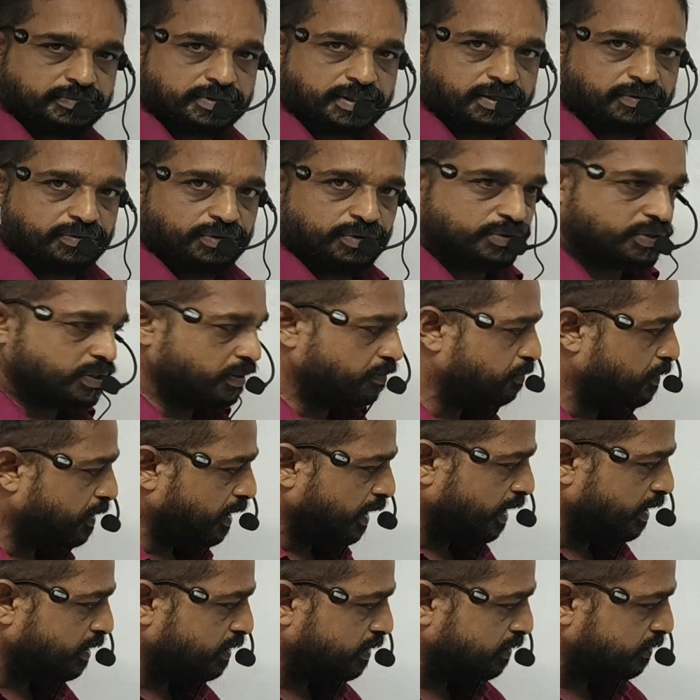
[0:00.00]
Now you
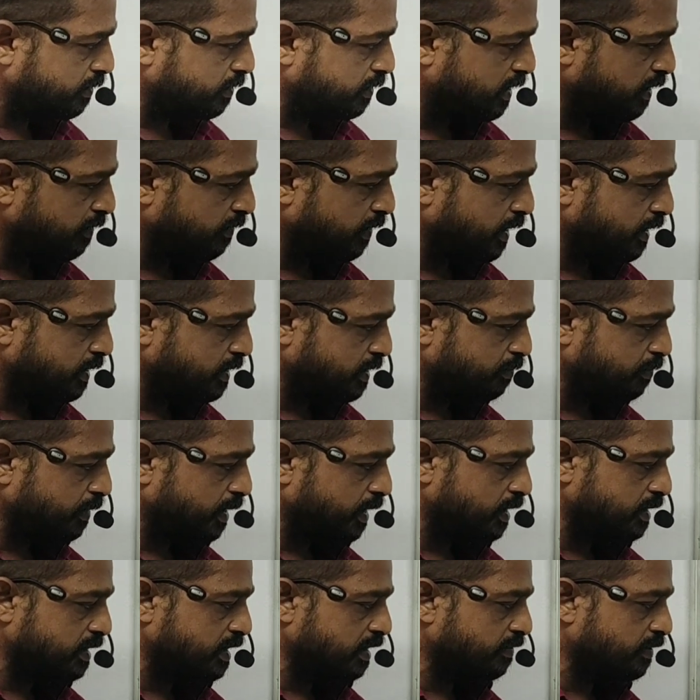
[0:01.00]
subtract. 7x
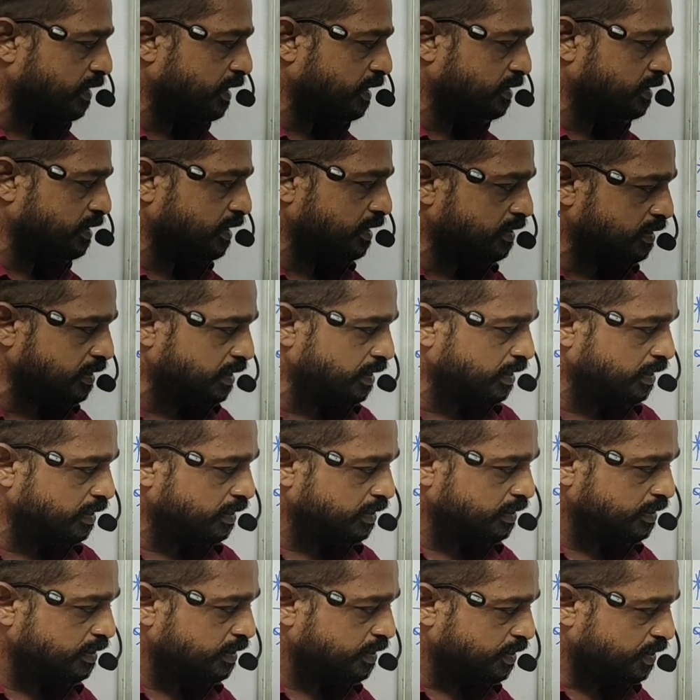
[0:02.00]
minus 7x is
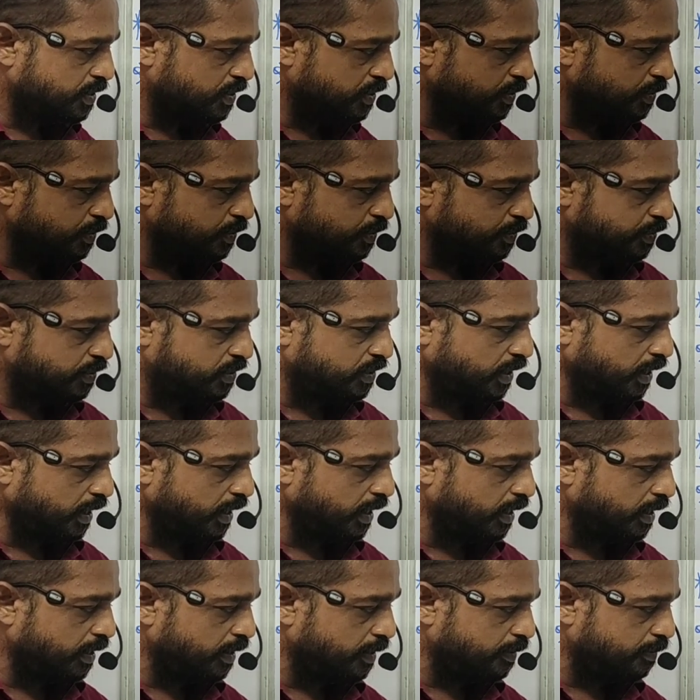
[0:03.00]
0.
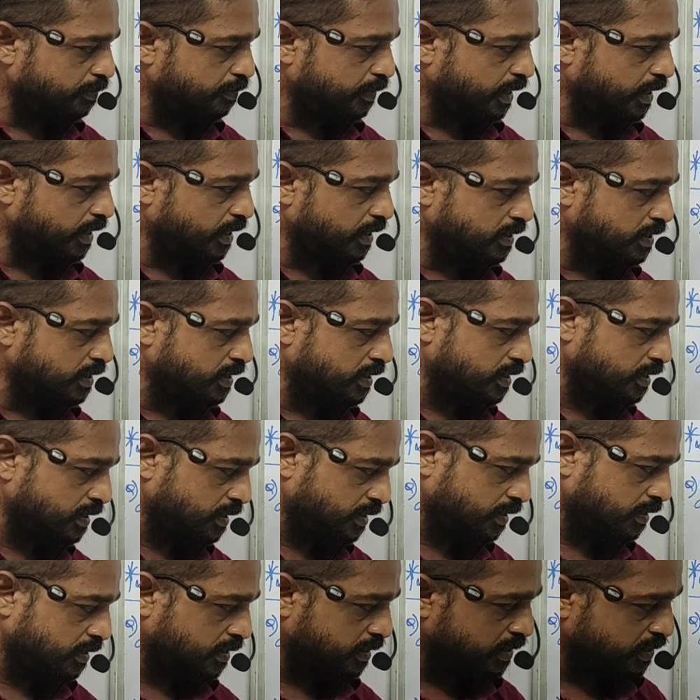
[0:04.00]
3 minus
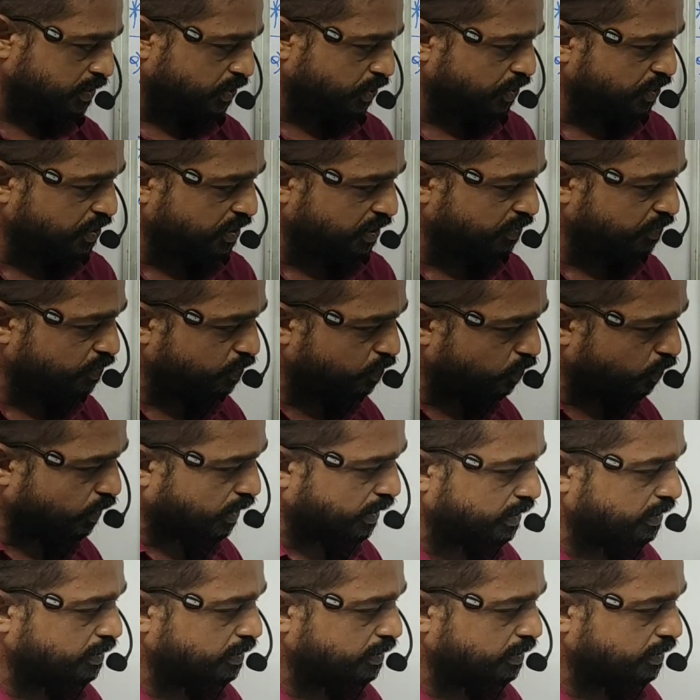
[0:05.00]
21.